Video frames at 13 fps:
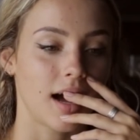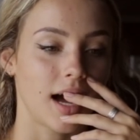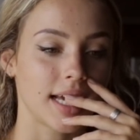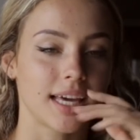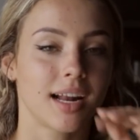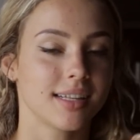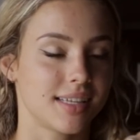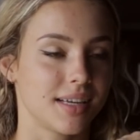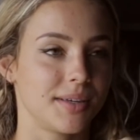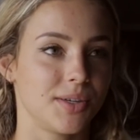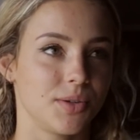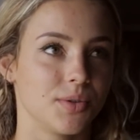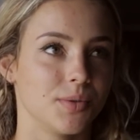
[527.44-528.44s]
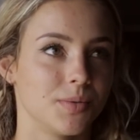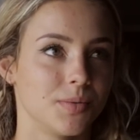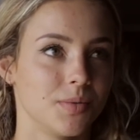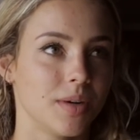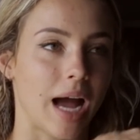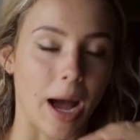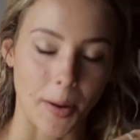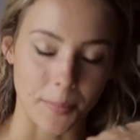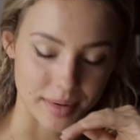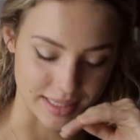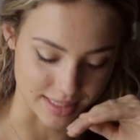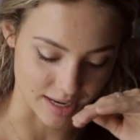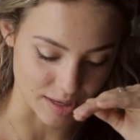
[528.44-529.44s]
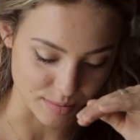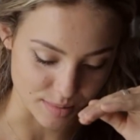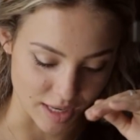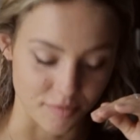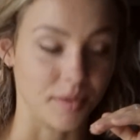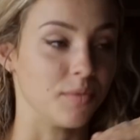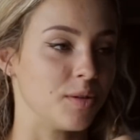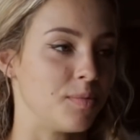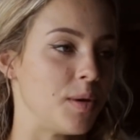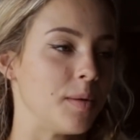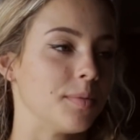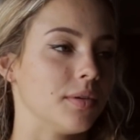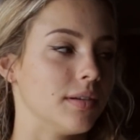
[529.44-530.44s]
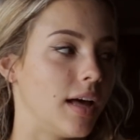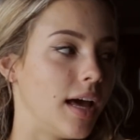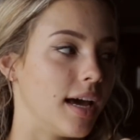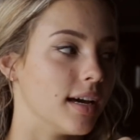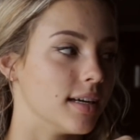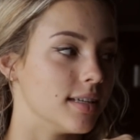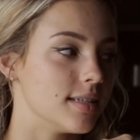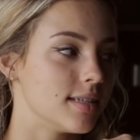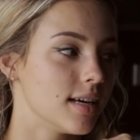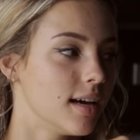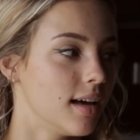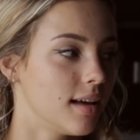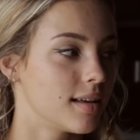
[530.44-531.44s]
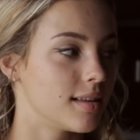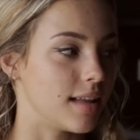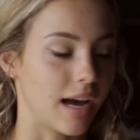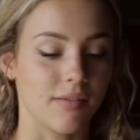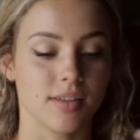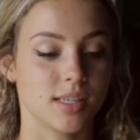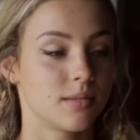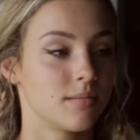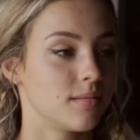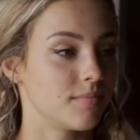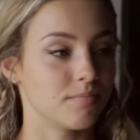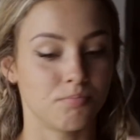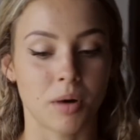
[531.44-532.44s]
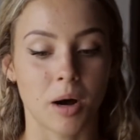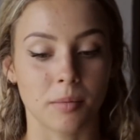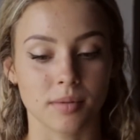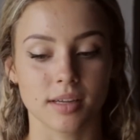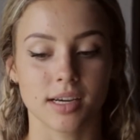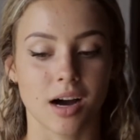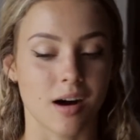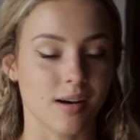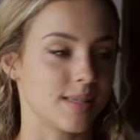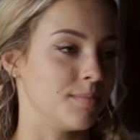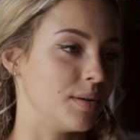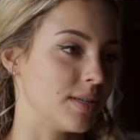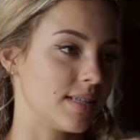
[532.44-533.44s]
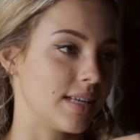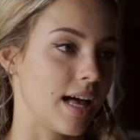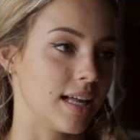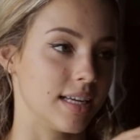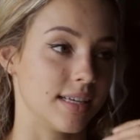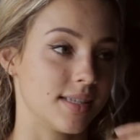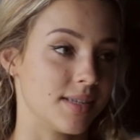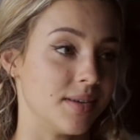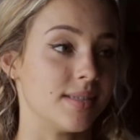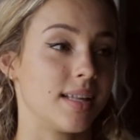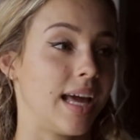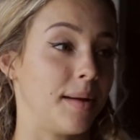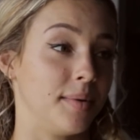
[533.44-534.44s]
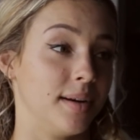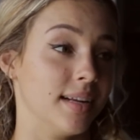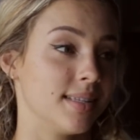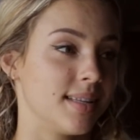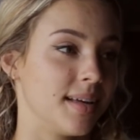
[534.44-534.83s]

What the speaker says: I cannot tell you how many times I've been with people and they have this bubbly, awesome personality as soon as the camera hits